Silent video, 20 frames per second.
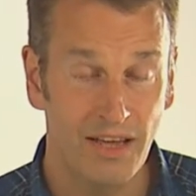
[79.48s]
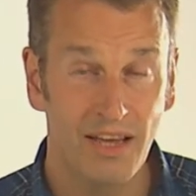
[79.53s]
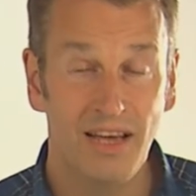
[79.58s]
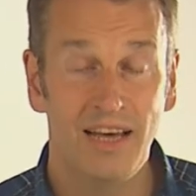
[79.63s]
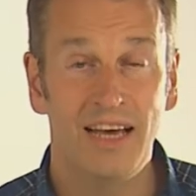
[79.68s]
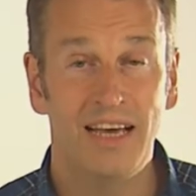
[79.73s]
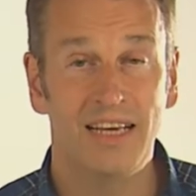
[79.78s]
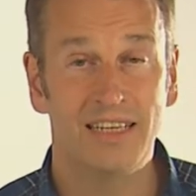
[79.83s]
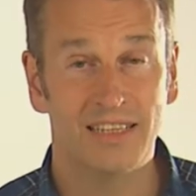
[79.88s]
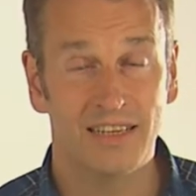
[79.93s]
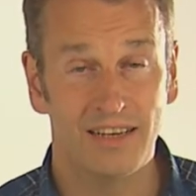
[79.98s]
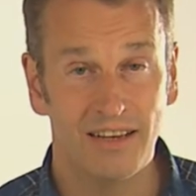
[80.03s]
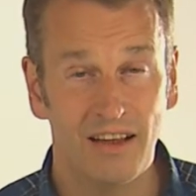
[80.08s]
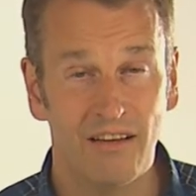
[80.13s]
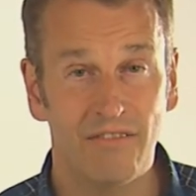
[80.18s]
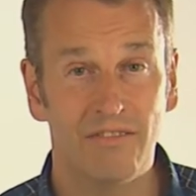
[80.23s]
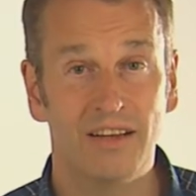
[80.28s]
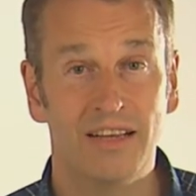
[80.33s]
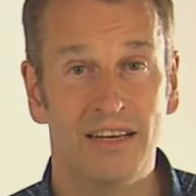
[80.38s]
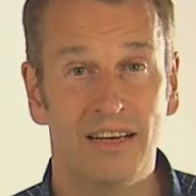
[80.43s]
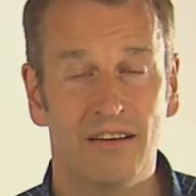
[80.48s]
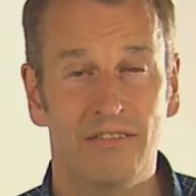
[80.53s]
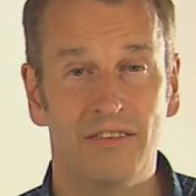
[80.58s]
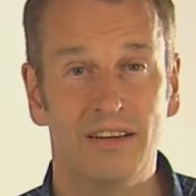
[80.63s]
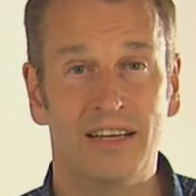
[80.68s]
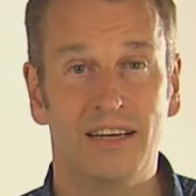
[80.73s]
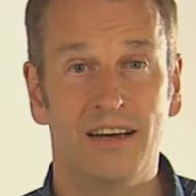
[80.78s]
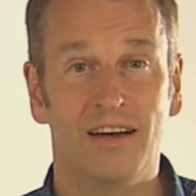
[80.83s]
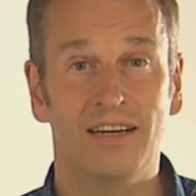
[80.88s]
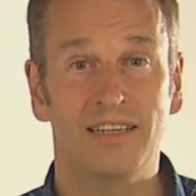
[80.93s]
He's a lovely, lovely
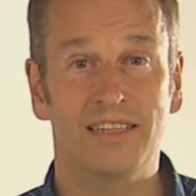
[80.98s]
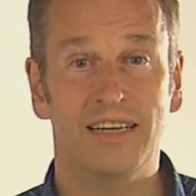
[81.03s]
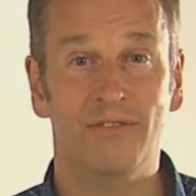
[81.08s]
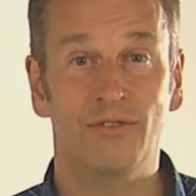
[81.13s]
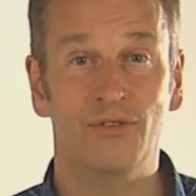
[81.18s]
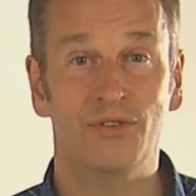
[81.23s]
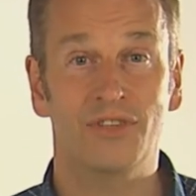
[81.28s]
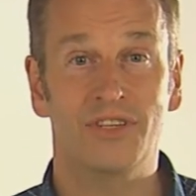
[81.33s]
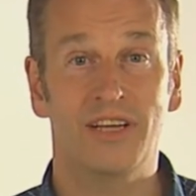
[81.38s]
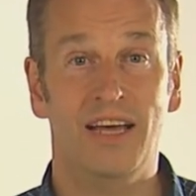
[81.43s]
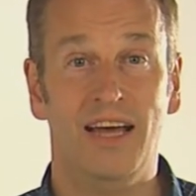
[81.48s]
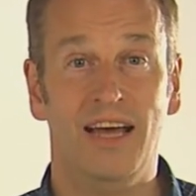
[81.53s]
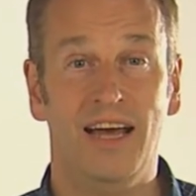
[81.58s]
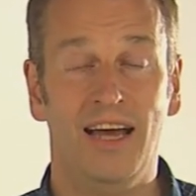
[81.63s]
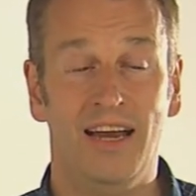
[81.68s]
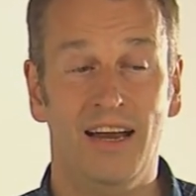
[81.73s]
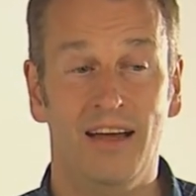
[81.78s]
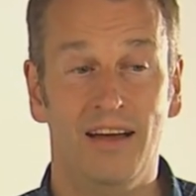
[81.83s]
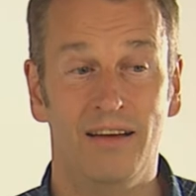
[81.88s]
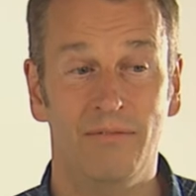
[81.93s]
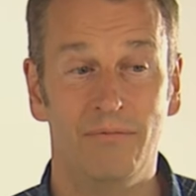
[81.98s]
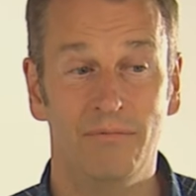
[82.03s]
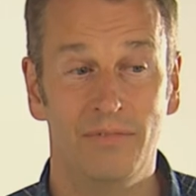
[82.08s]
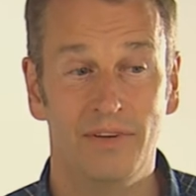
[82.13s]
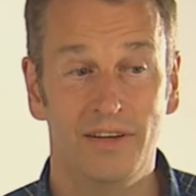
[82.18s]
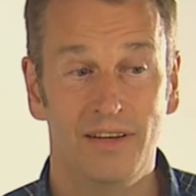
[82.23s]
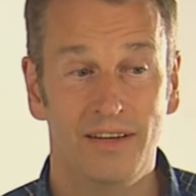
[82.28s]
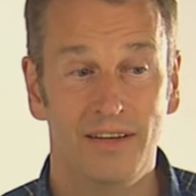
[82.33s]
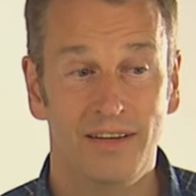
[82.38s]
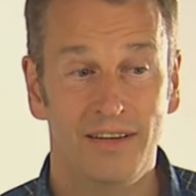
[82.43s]
guy to have on set. And
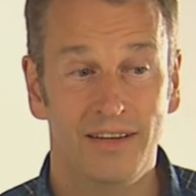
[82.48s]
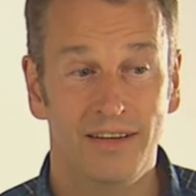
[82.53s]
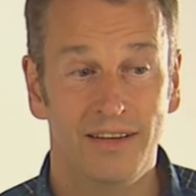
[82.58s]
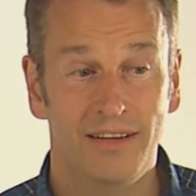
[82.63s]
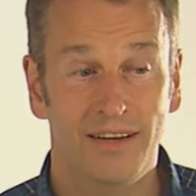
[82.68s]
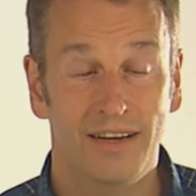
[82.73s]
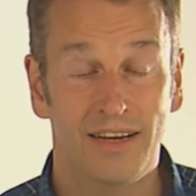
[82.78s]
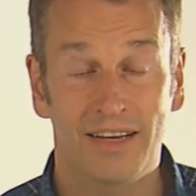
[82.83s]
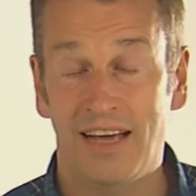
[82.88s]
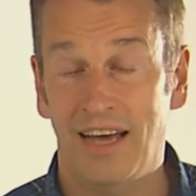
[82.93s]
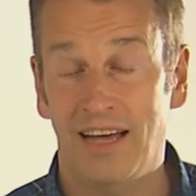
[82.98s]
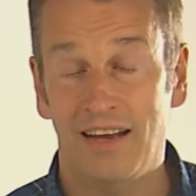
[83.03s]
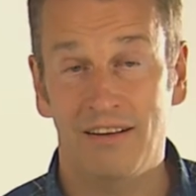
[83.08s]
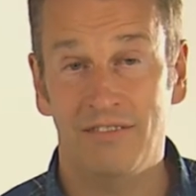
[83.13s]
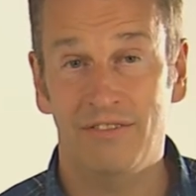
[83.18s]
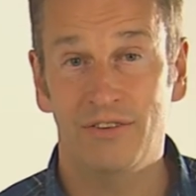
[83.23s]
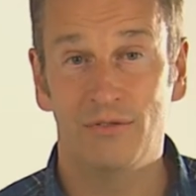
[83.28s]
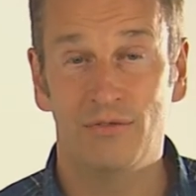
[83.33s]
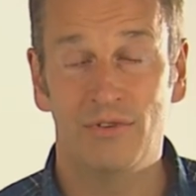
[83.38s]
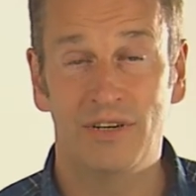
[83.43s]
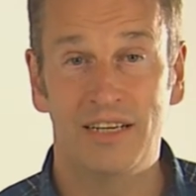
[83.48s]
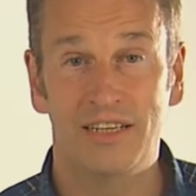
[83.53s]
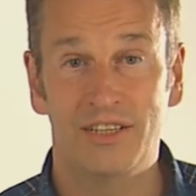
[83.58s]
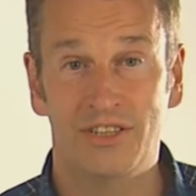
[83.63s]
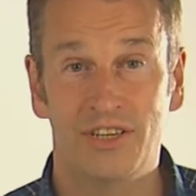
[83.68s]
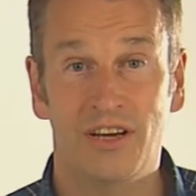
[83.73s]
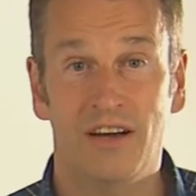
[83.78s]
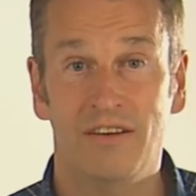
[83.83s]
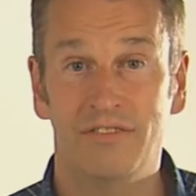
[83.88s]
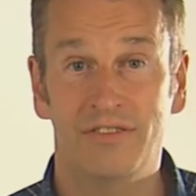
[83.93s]
again, I feel really
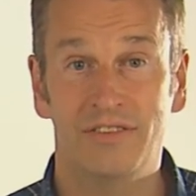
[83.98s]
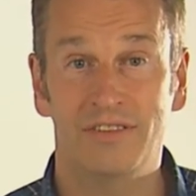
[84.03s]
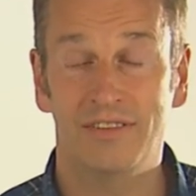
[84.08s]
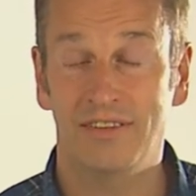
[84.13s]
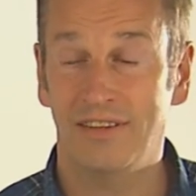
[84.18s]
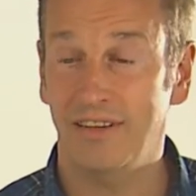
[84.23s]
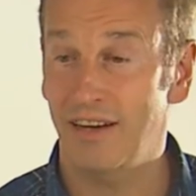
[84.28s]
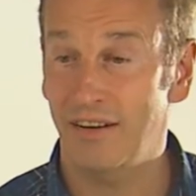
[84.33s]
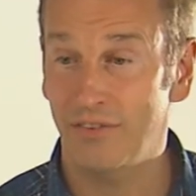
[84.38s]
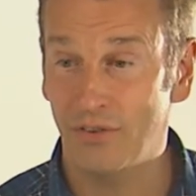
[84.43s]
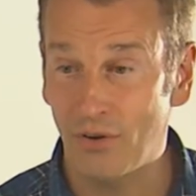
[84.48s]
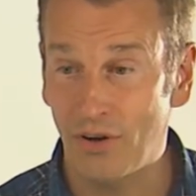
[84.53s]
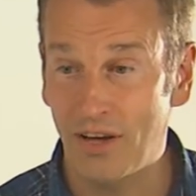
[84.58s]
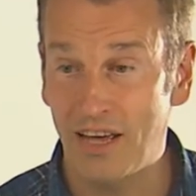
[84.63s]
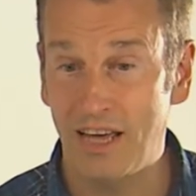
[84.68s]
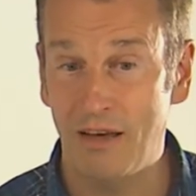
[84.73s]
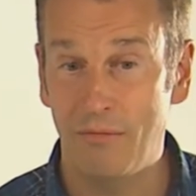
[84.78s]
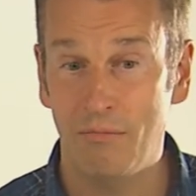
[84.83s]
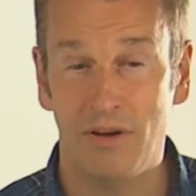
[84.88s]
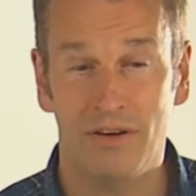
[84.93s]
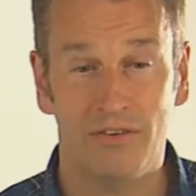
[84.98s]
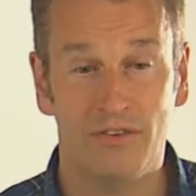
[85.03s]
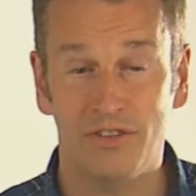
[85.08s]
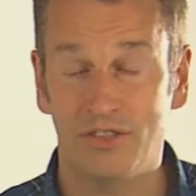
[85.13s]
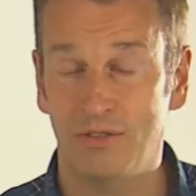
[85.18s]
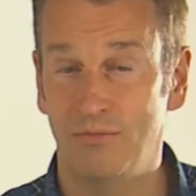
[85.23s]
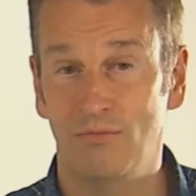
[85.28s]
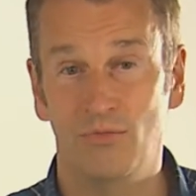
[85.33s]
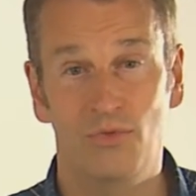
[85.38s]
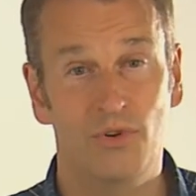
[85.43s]
chuffed that I've got him and I've got
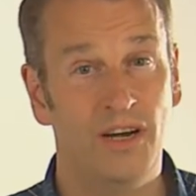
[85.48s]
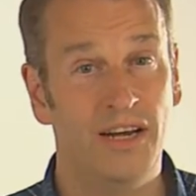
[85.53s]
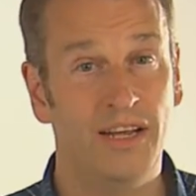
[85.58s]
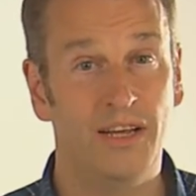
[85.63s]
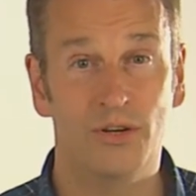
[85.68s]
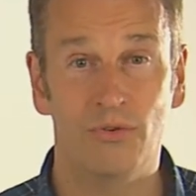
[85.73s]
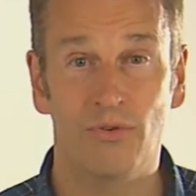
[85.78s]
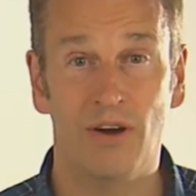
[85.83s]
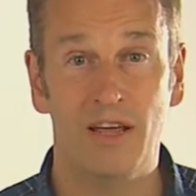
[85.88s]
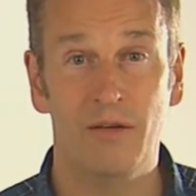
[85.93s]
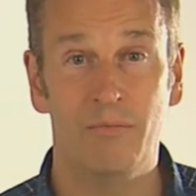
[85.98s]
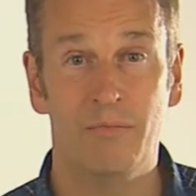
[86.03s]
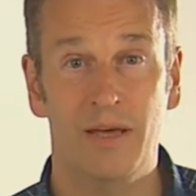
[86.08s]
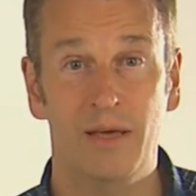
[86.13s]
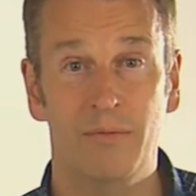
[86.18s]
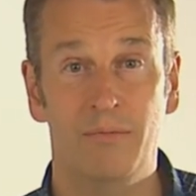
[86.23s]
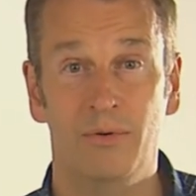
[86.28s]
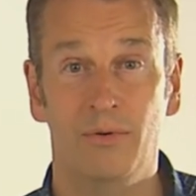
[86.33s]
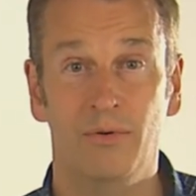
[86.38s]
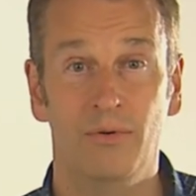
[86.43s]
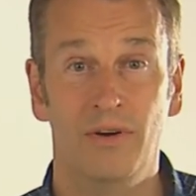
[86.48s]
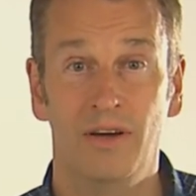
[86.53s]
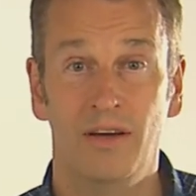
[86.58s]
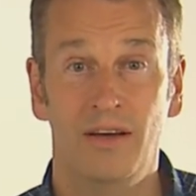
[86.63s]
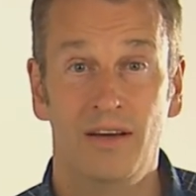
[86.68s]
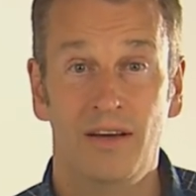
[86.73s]
some really great people.